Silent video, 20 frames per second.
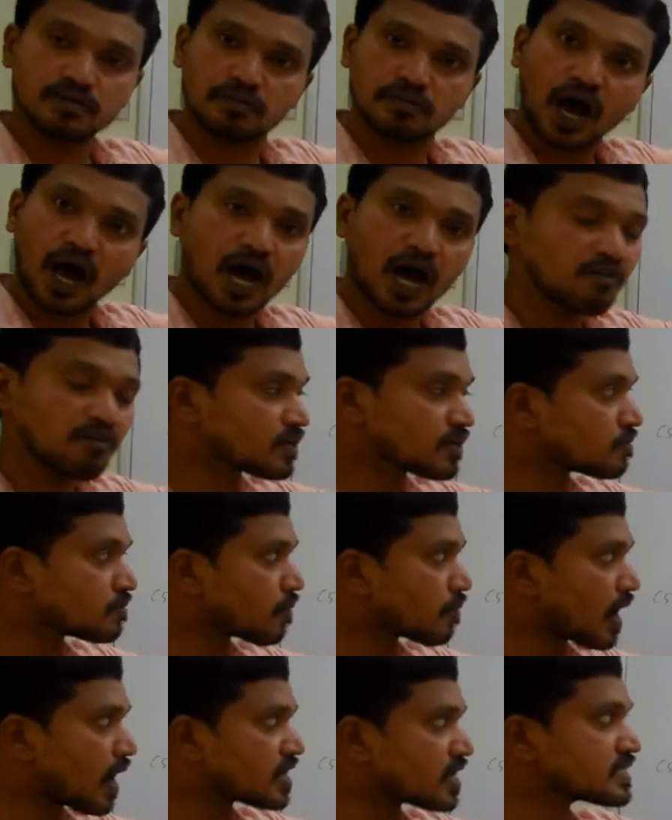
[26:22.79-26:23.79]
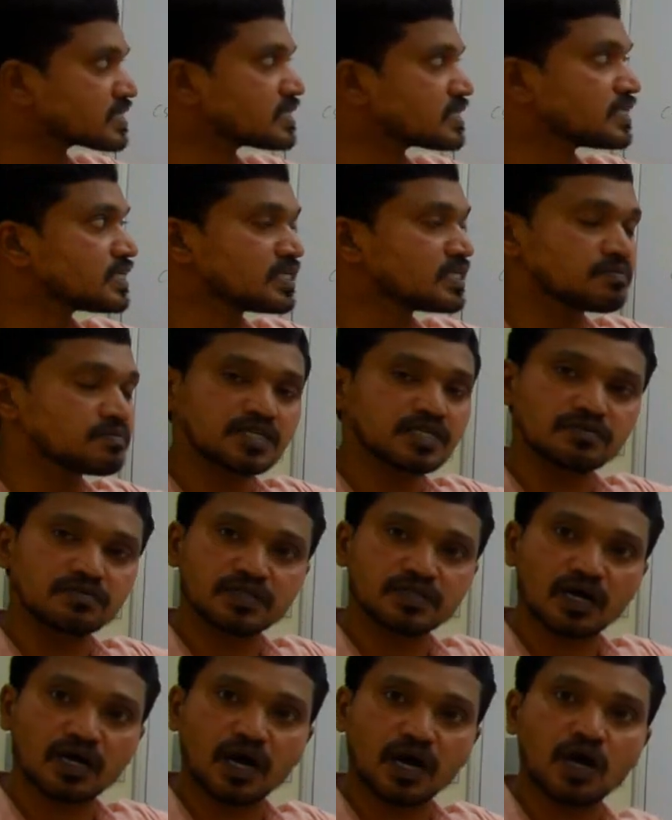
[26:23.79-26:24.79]
after passing in between
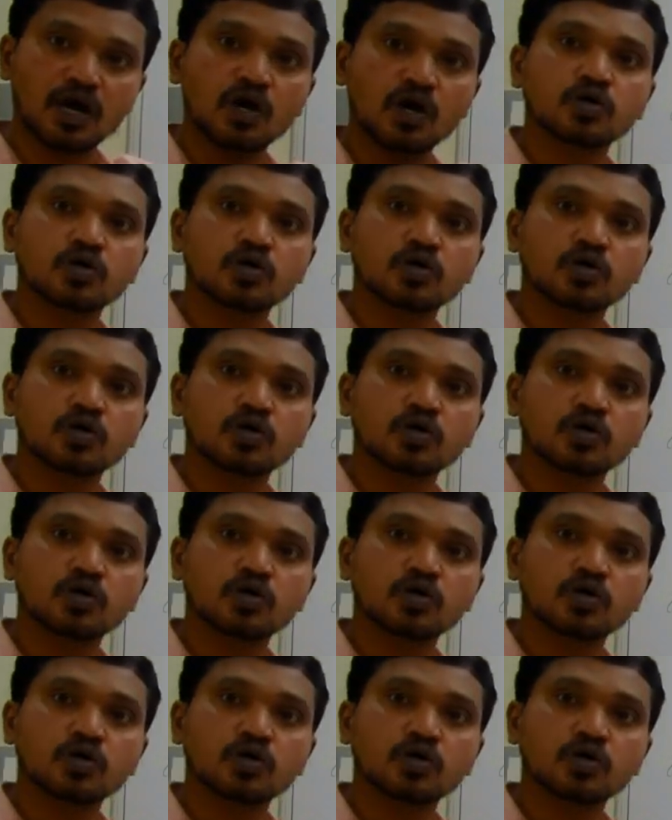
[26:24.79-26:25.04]
the